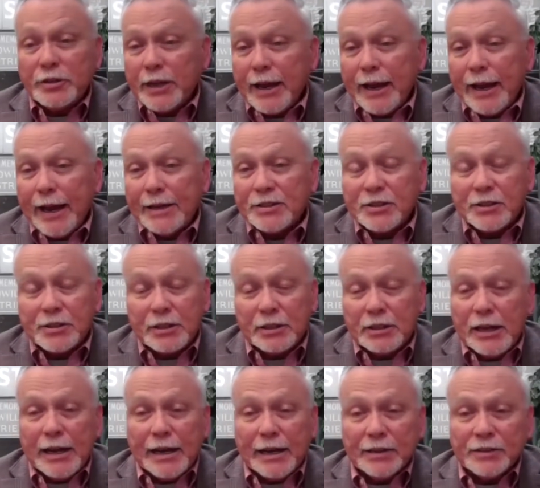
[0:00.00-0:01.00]
question to
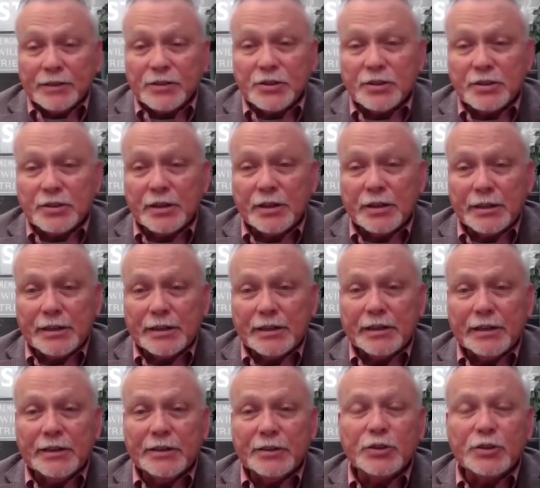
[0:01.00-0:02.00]
ask clients
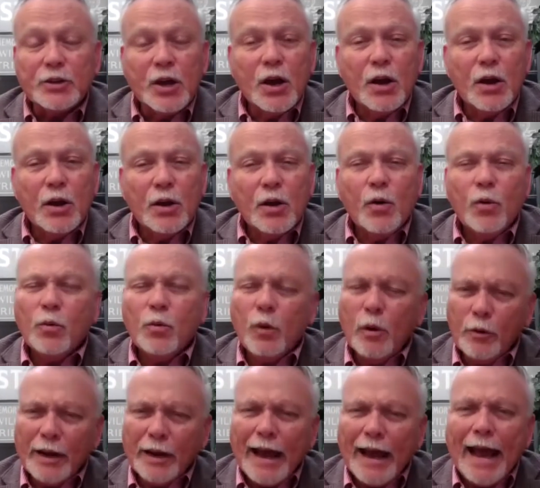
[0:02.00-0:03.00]
is,
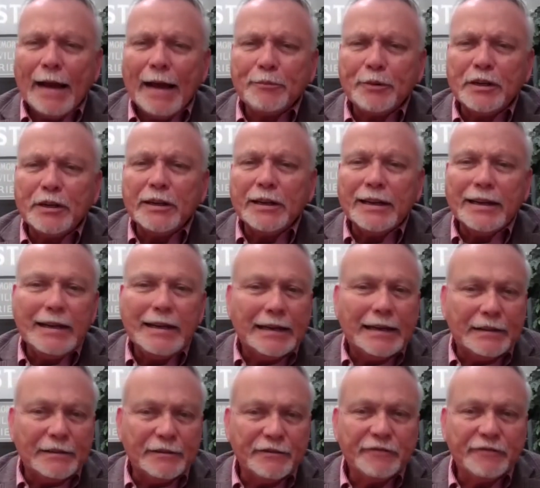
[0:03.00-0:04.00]
what would
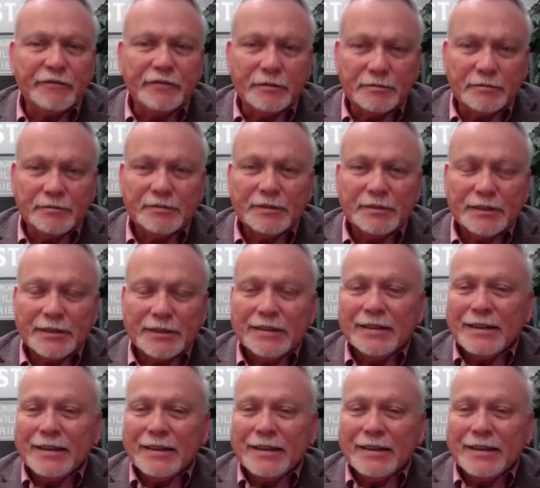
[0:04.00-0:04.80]
happen if?